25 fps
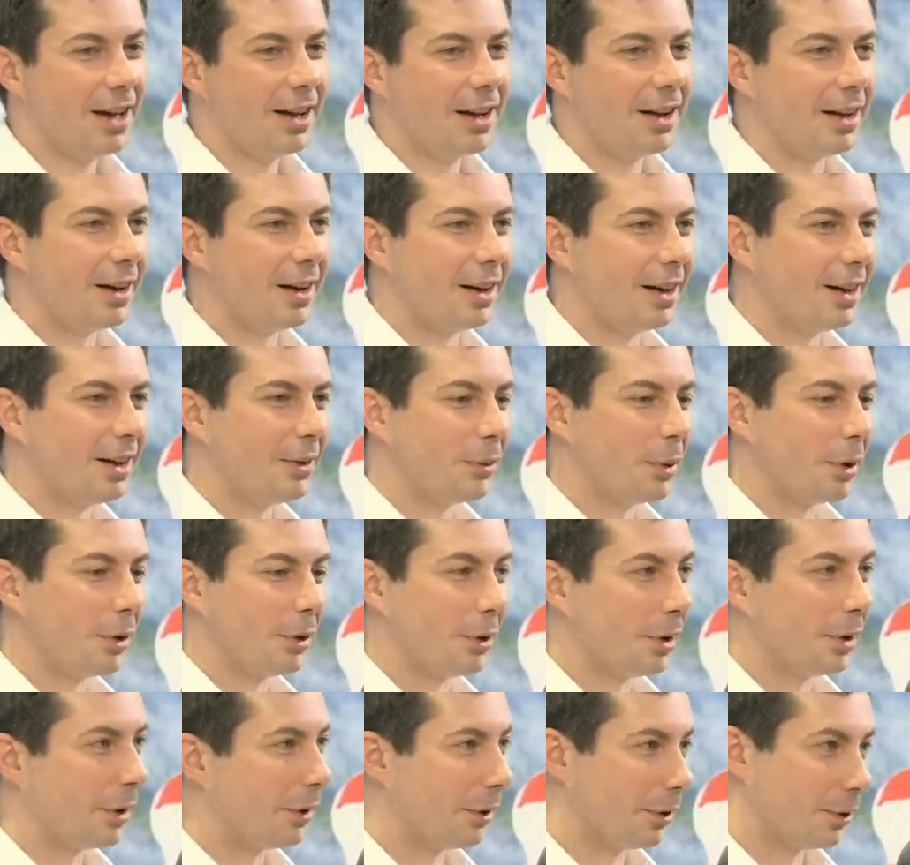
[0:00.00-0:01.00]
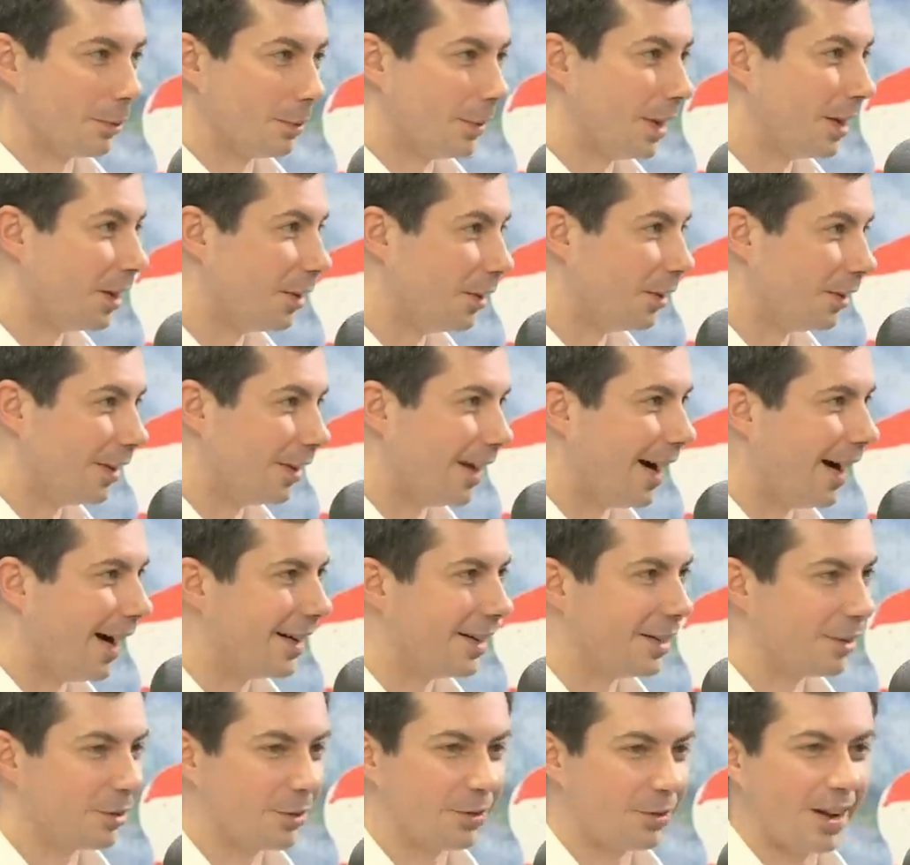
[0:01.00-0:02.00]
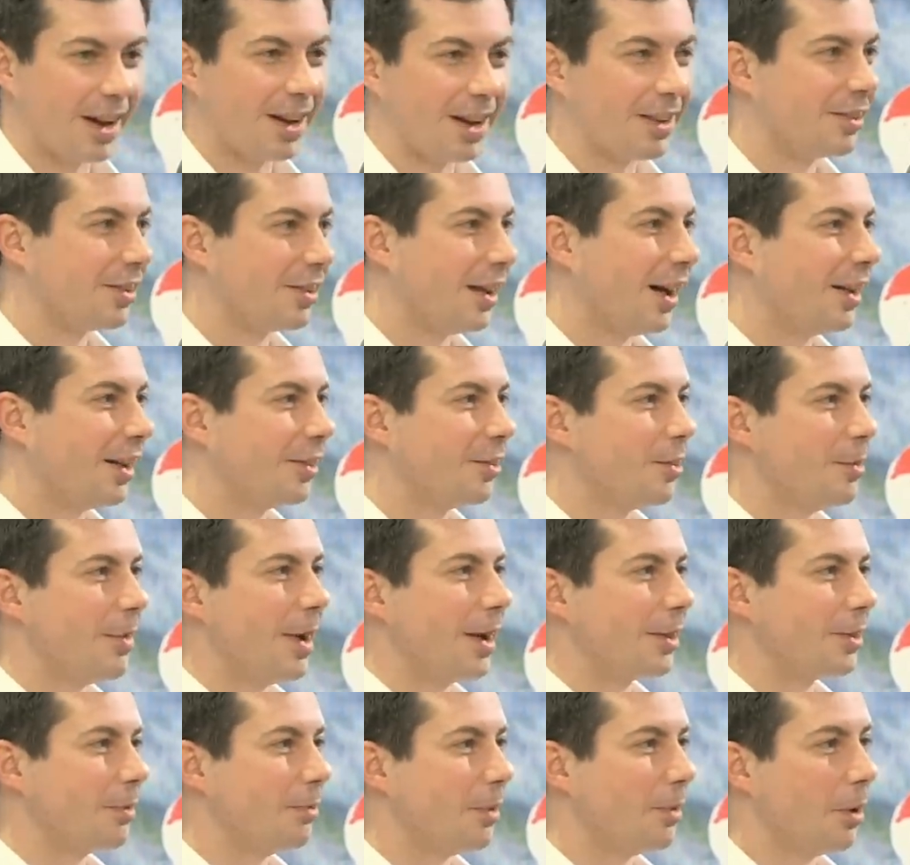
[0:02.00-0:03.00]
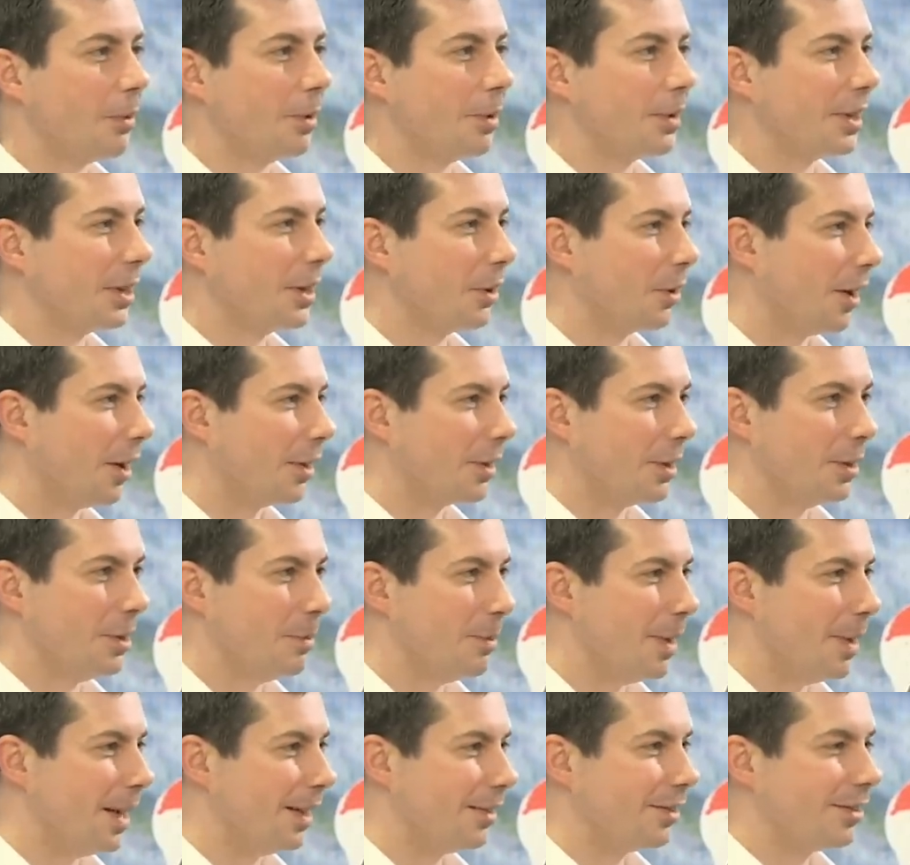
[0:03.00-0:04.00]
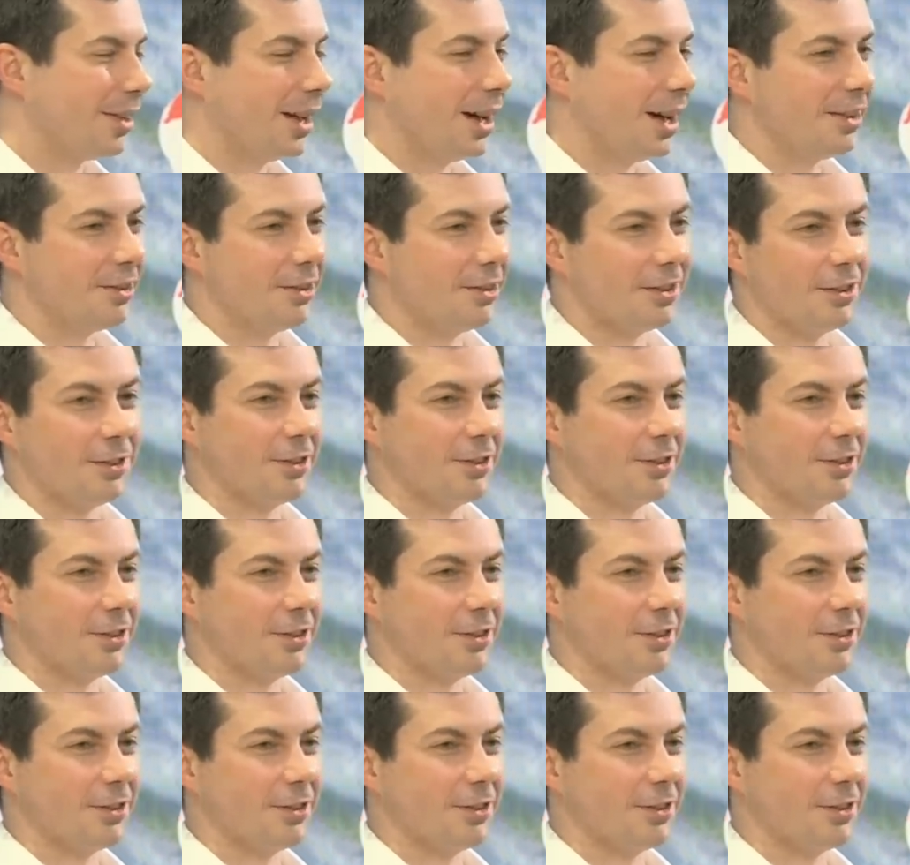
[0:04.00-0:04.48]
uh, whether they'll admit it or not, has fantasized about the moment they're on the debate stage and the